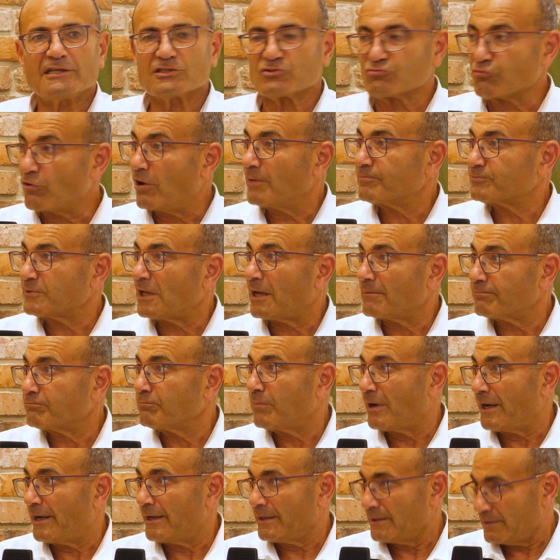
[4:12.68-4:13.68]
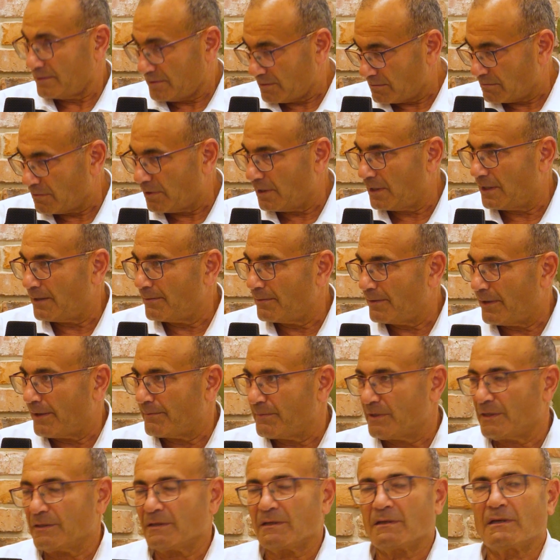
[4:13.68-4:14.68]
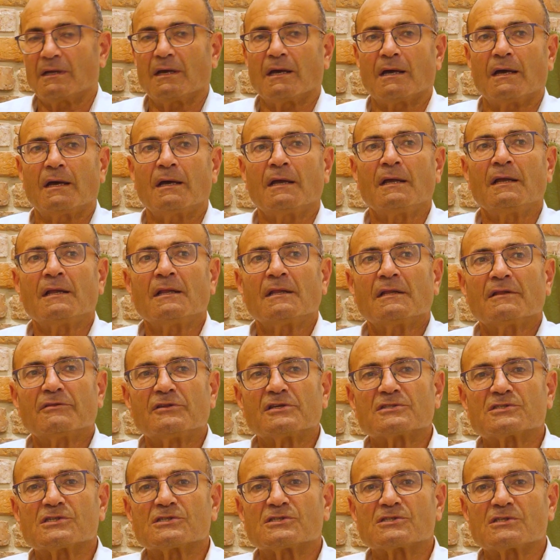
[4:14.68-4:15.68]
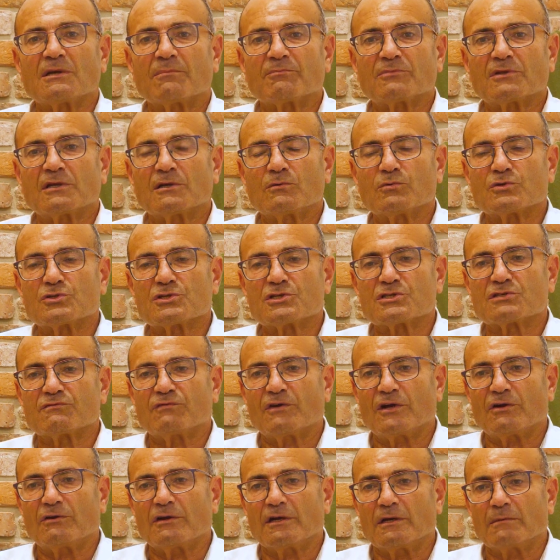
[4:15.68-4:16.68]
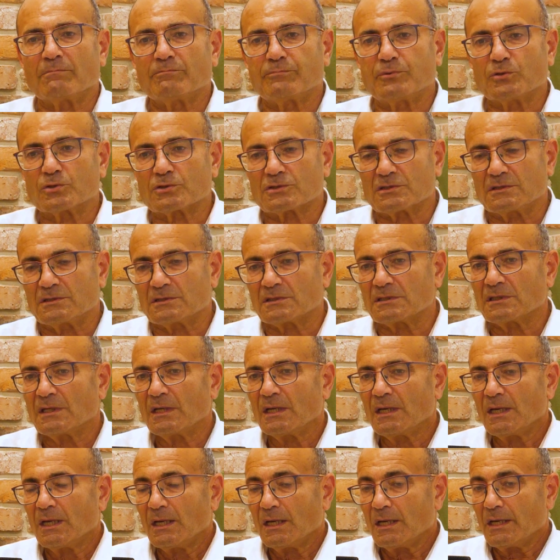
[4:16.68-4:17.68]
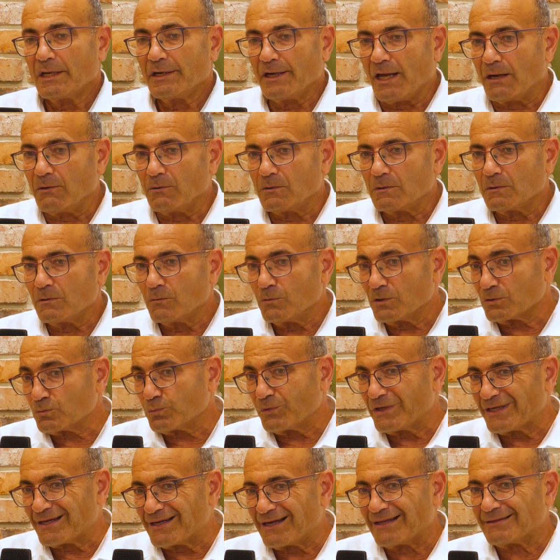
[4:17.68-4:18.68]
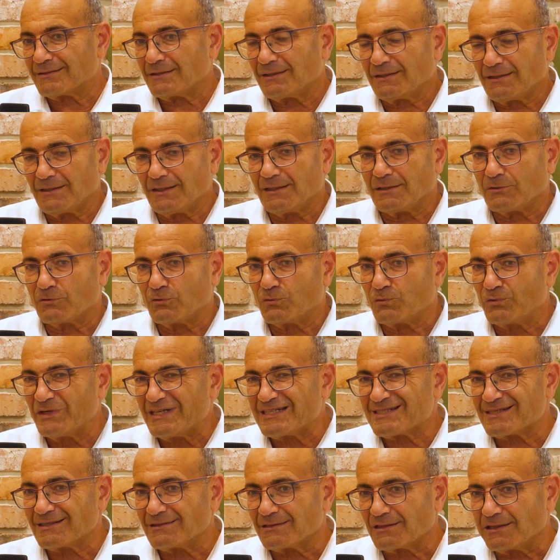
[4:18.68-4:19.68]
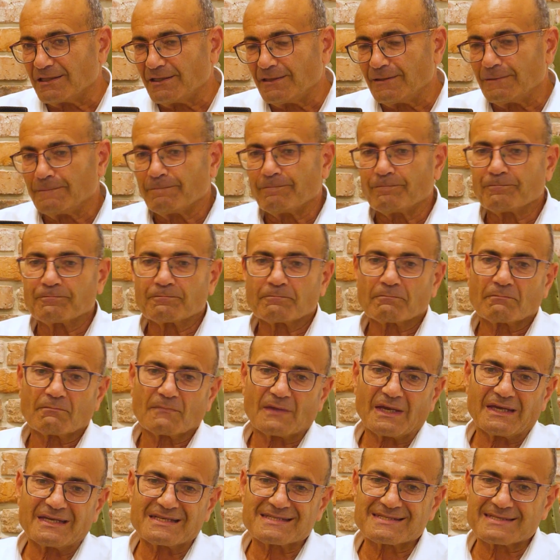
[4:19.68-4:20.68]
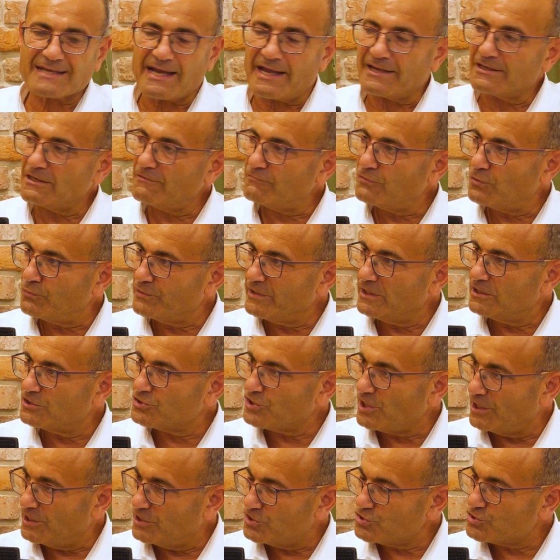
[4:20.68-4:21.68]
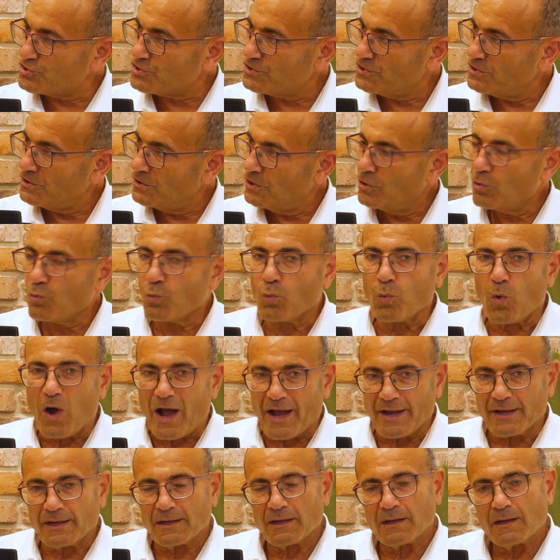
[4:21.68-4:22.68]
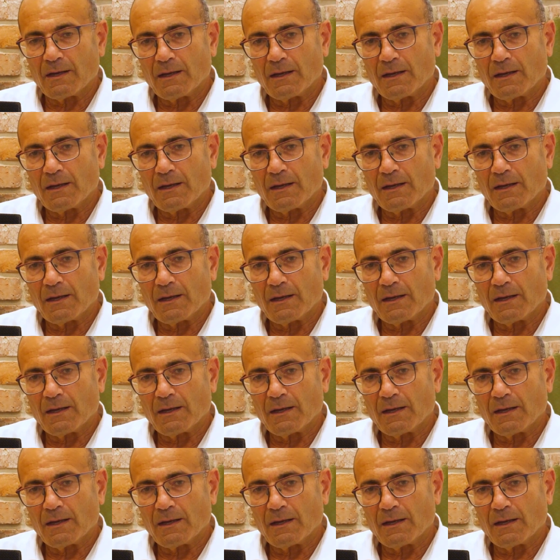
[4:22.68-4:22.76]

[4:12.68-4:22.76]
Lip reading: wrapped up by. I mean, this is something which is very important. Now, what we got here recently is kind of a real change. Why?